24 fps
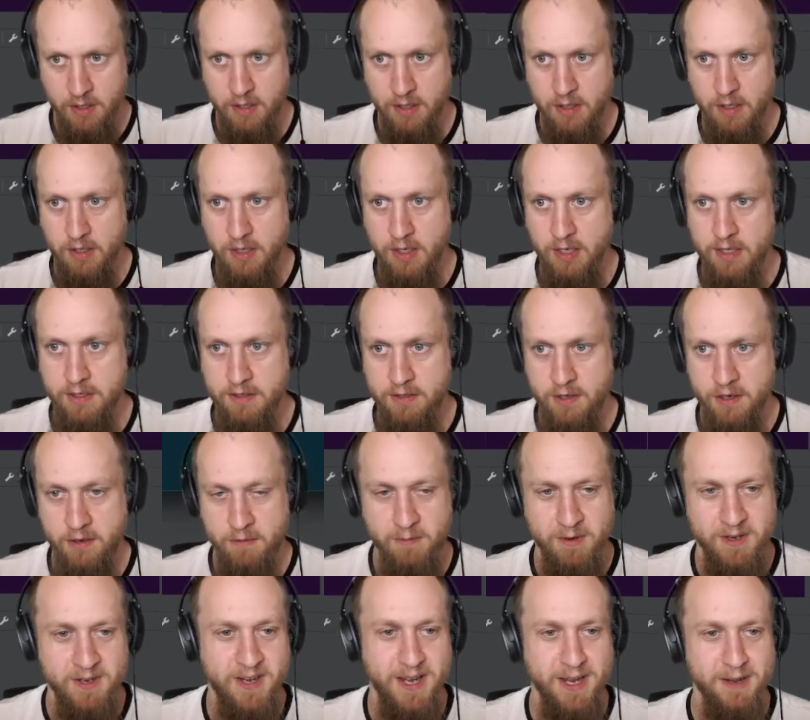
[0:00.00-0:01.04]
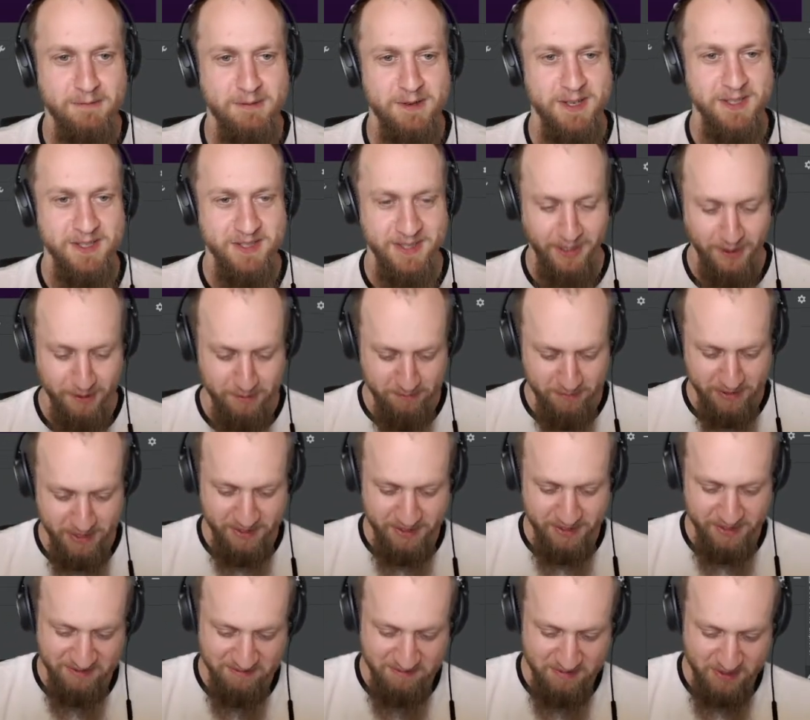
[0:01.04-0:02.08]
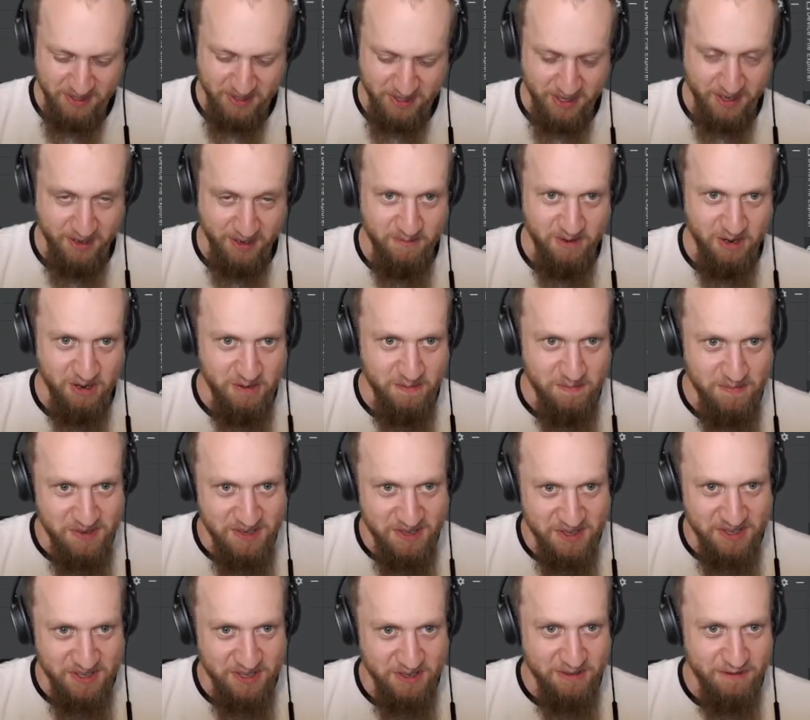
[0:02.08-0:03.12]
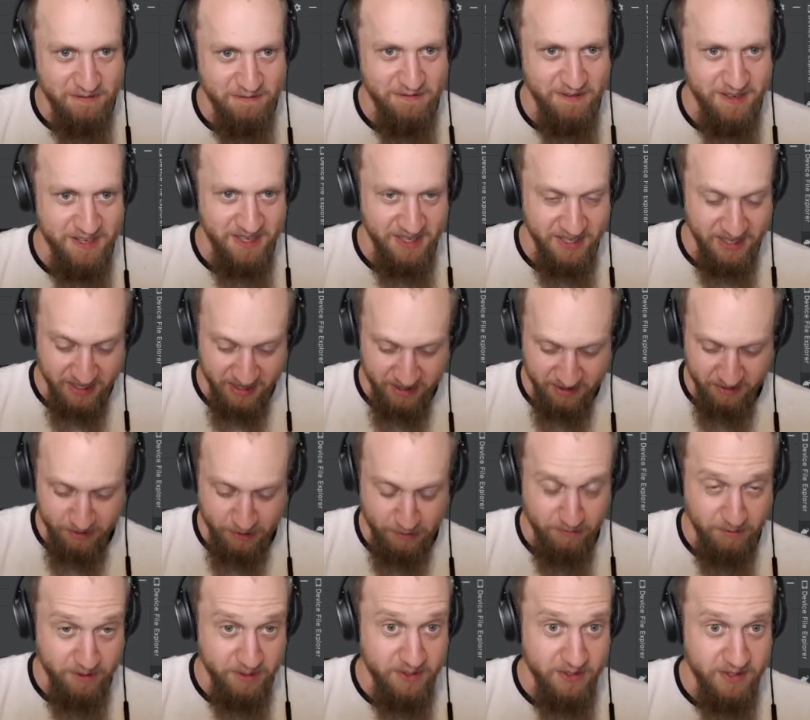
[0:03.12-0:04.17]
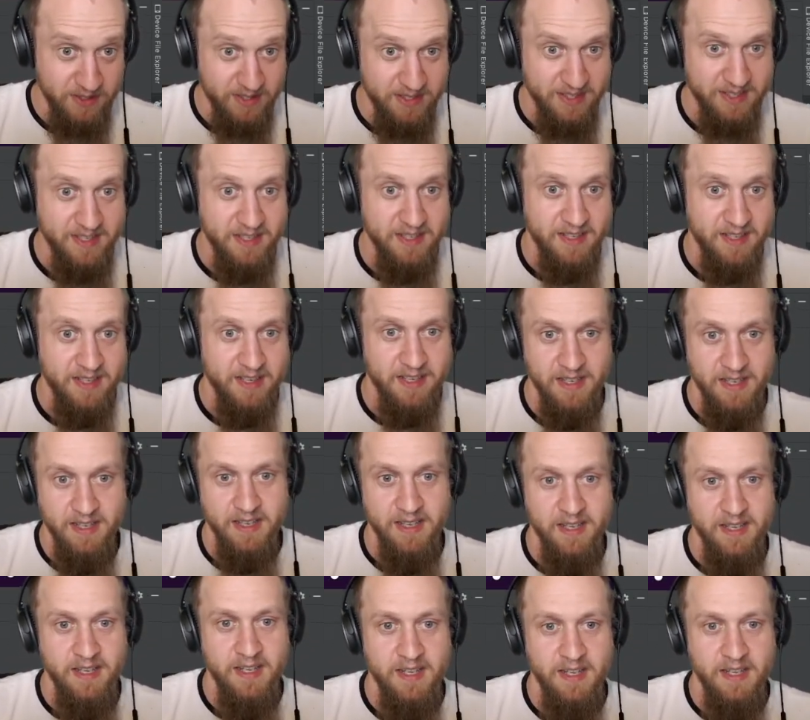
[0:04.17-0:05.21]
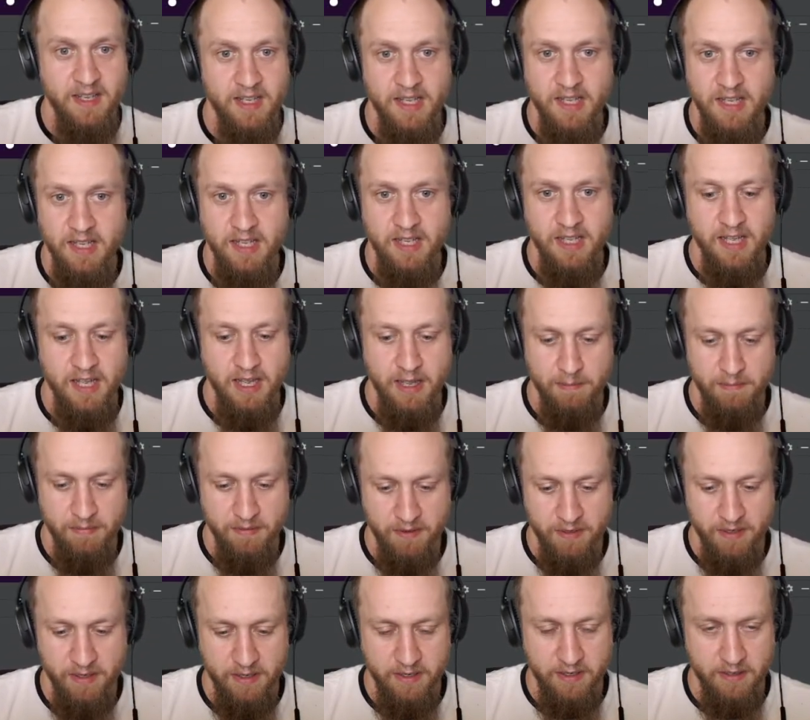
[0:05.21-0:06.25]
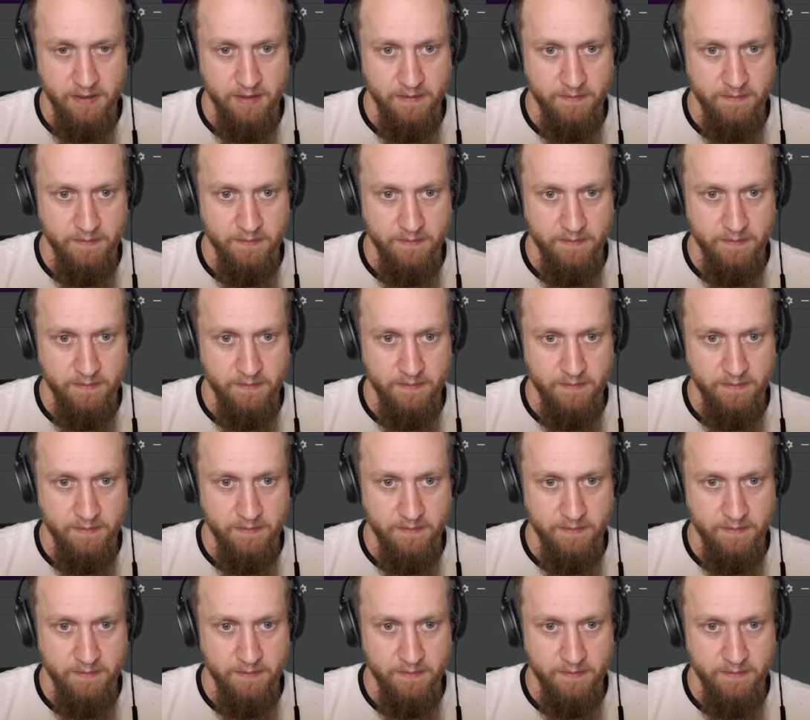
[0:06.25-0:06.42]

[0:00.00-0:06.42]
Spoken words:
That's not what I was expecting, but I'm open to finding out what's happening.